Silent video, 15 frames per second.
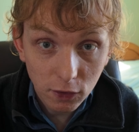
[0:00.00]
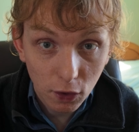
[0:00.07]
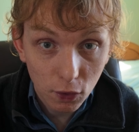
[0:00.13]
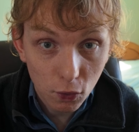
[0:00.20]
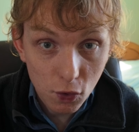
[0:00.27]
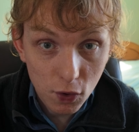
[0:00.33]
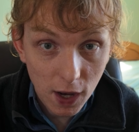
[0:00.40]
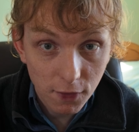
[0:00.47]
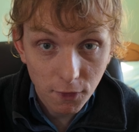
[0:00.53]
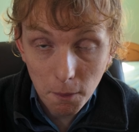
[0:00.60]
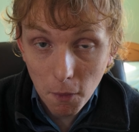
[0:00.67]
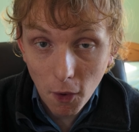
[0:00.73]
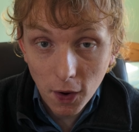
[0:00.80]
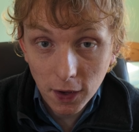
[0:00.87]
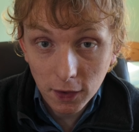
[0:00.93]
so you could have a
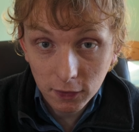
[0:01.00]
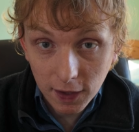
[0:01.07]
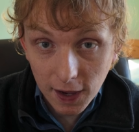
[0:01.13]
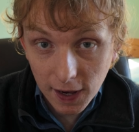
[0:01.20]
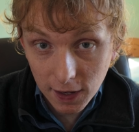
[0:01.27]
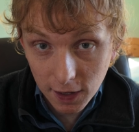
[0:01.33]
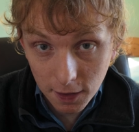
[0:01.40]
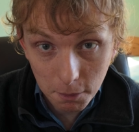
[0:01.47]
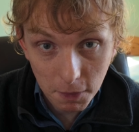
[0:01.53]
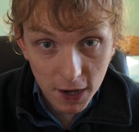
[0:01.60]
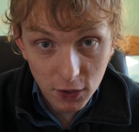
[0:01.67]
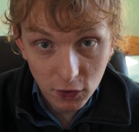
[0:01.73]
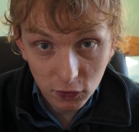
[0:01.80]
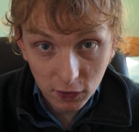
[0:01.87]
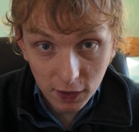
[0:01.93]
minor scale and a
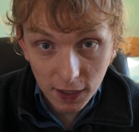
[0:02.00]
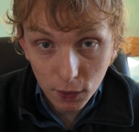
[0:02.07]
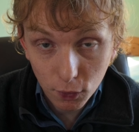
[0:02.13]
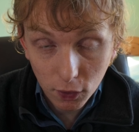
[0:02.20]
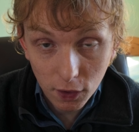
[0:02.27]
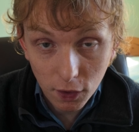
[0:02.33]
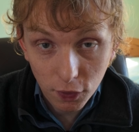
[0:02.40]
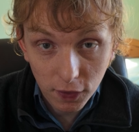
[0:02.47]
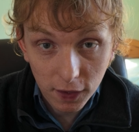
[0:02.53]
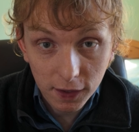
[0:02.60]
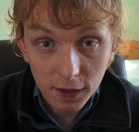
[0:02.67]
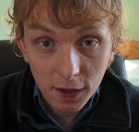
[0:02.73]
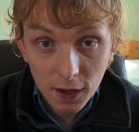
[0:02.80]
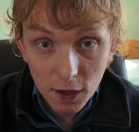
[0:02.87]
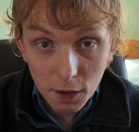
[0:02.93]
major scale kind of thing,